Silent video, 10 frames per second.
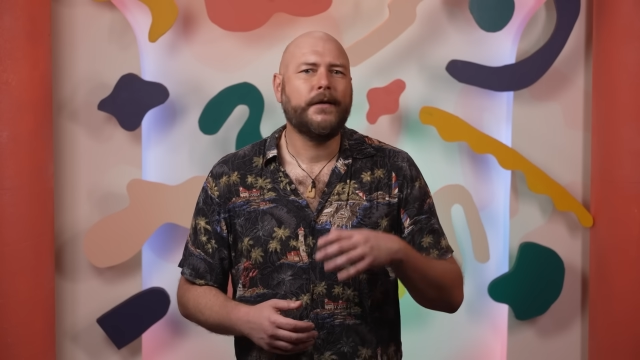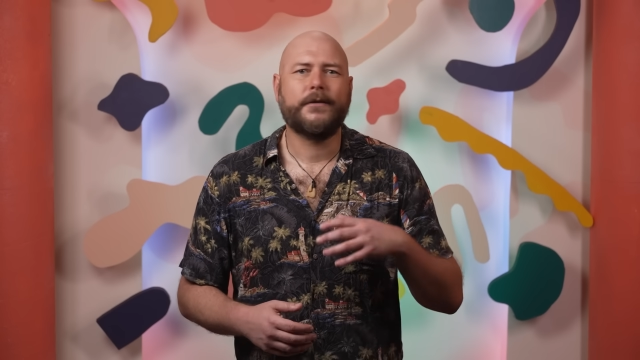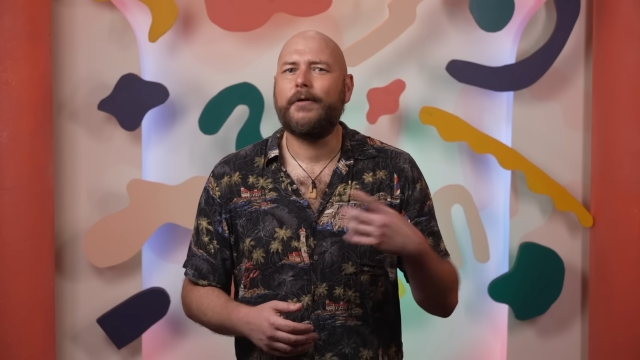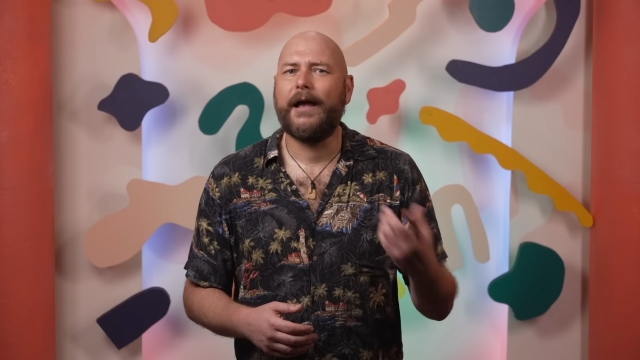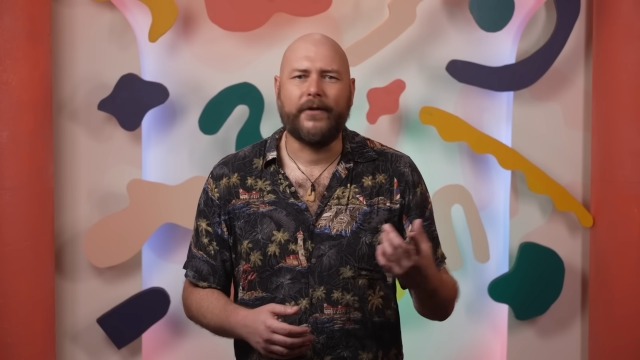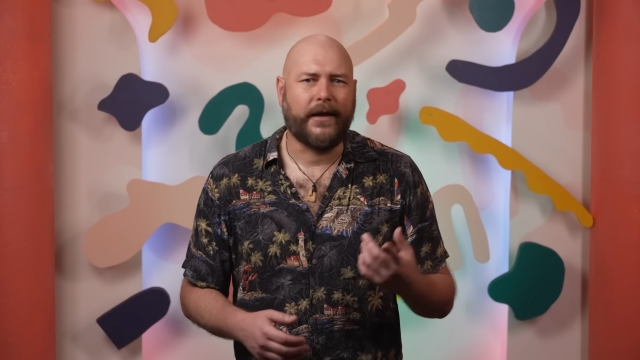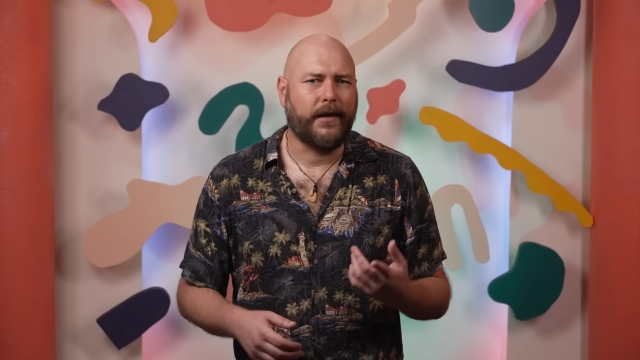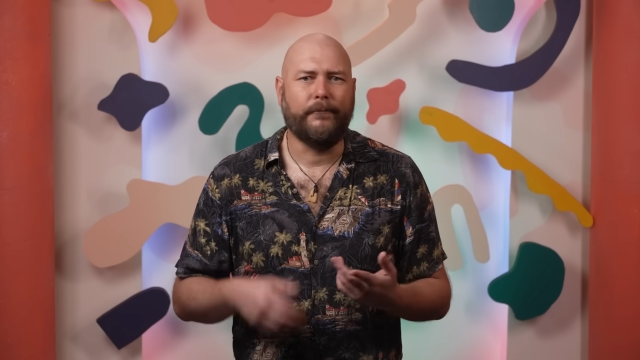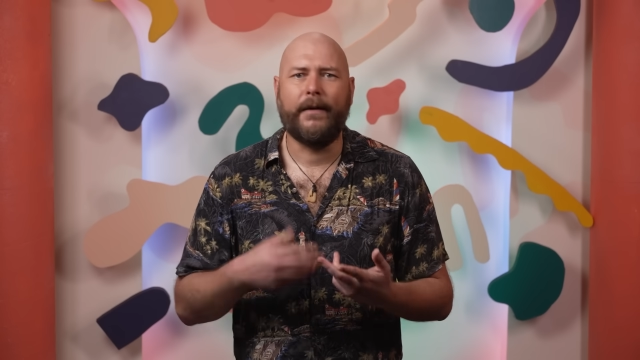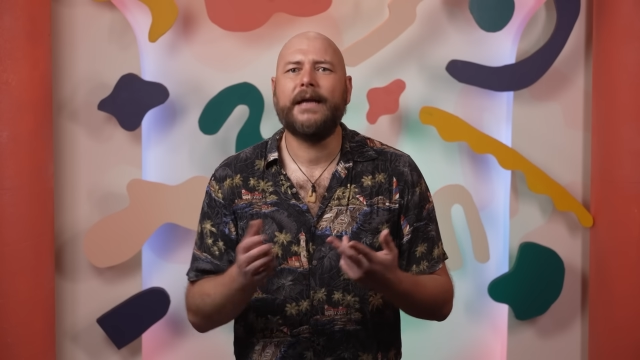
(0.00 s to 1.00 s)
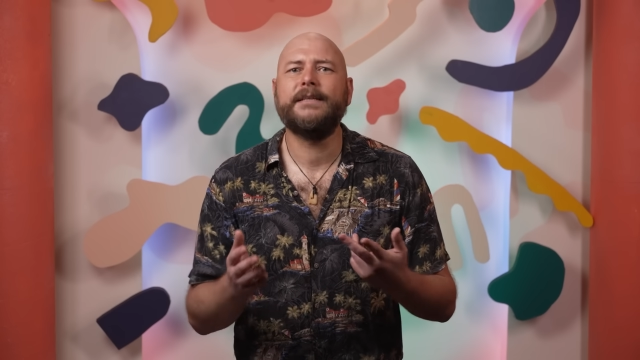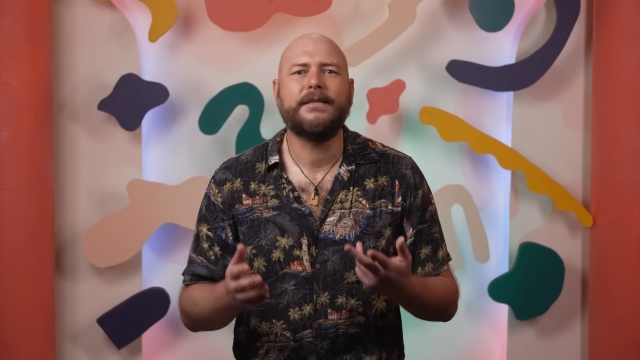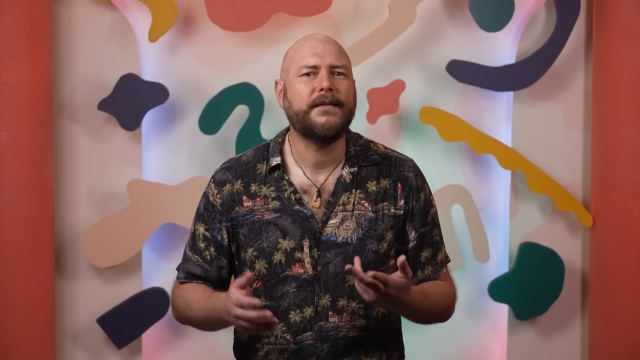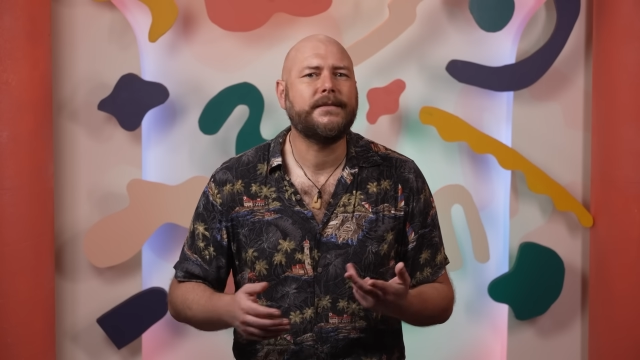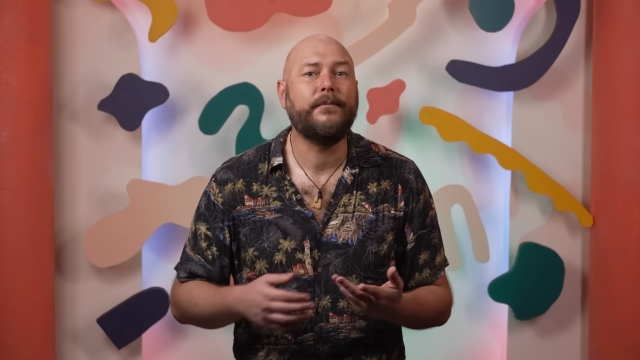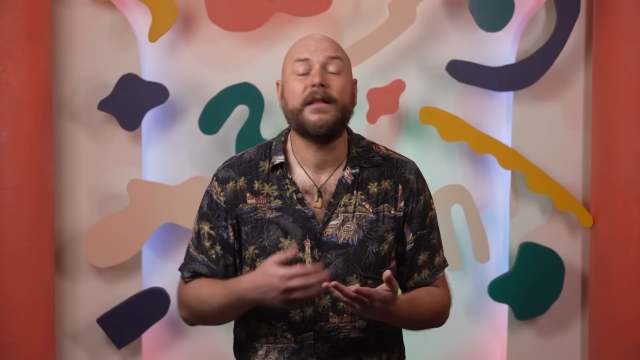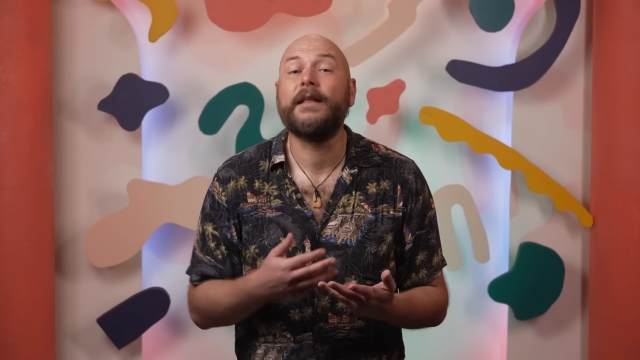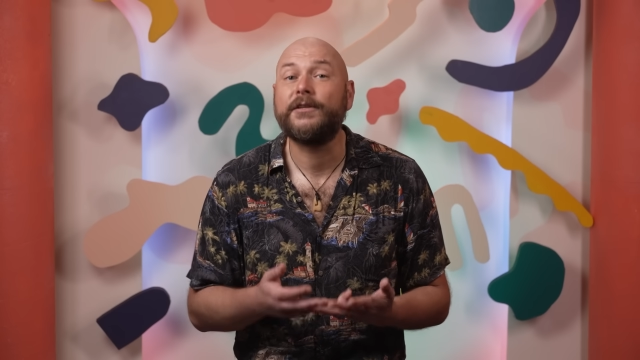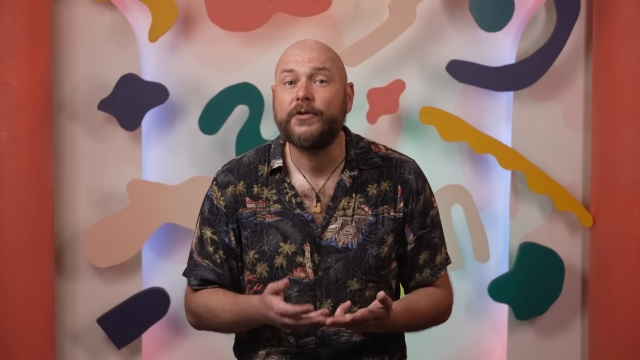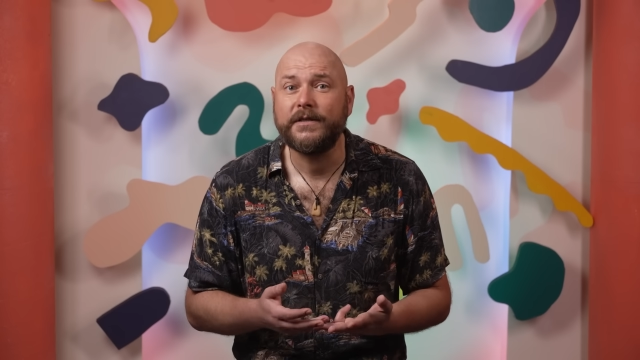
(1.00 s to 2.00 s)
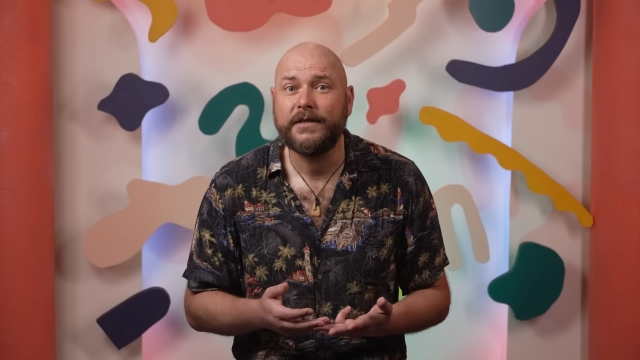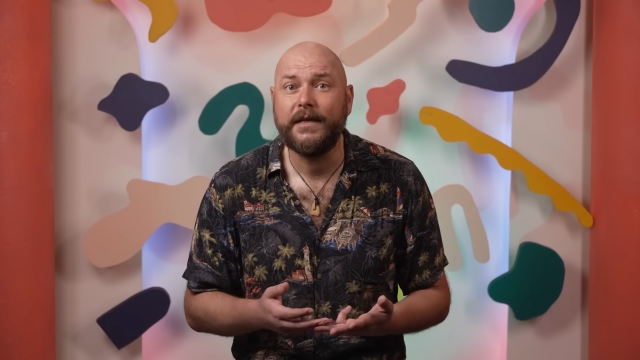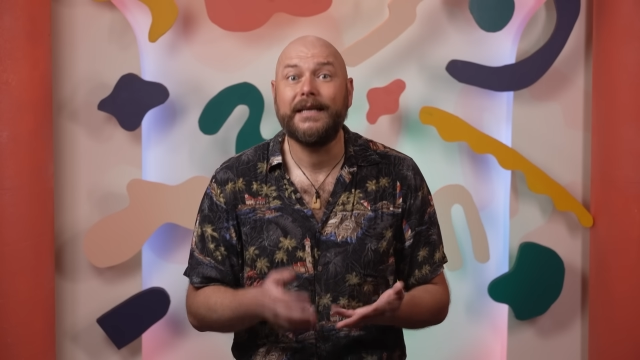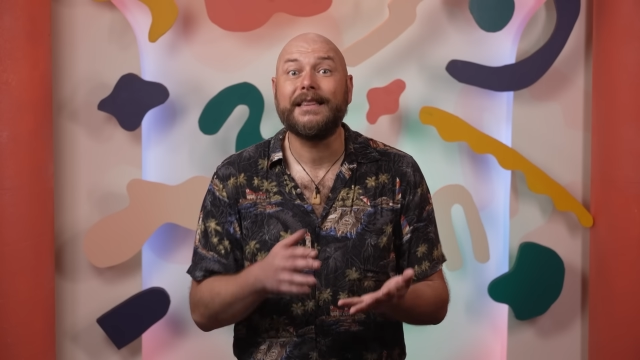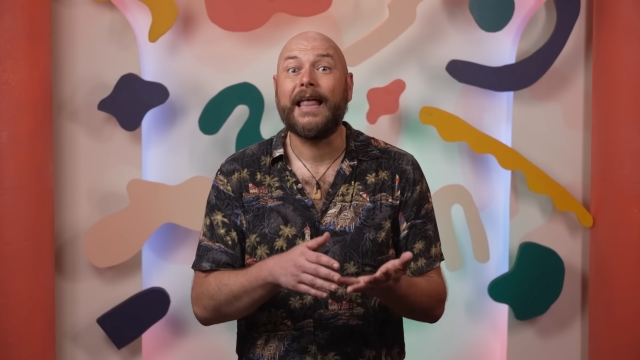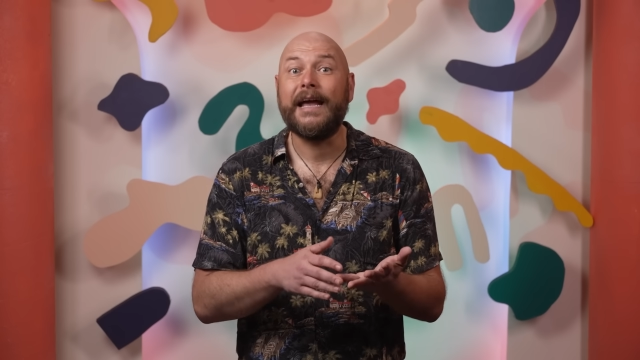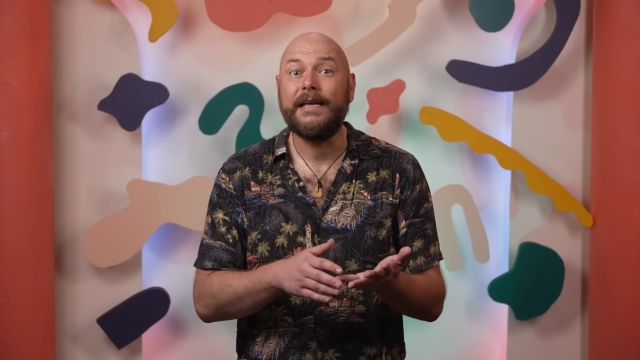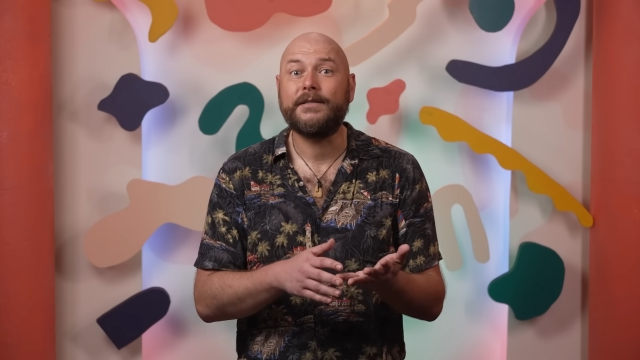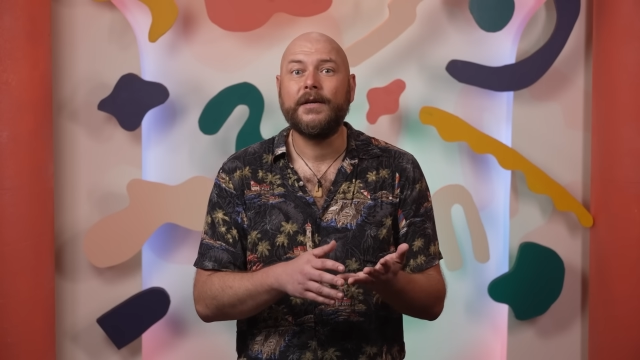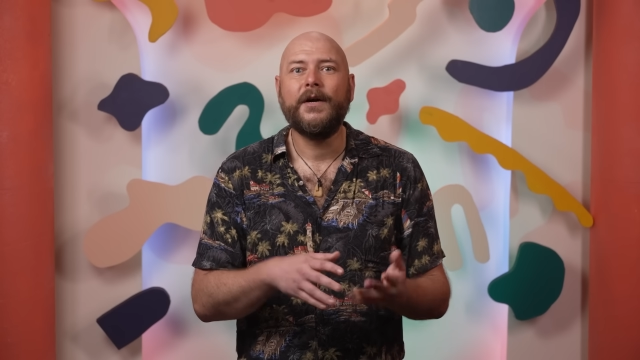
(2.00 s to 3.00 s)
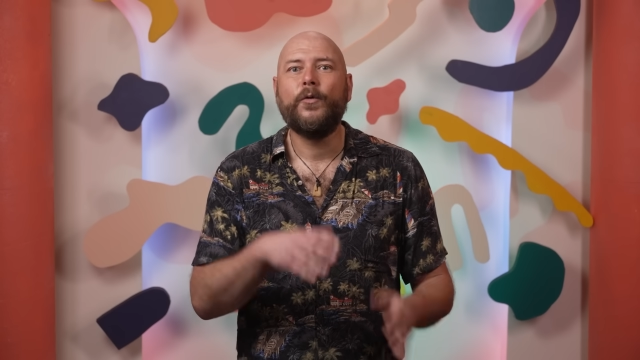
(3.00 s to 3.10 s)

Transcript: Gravity, magnetism, electricity, light,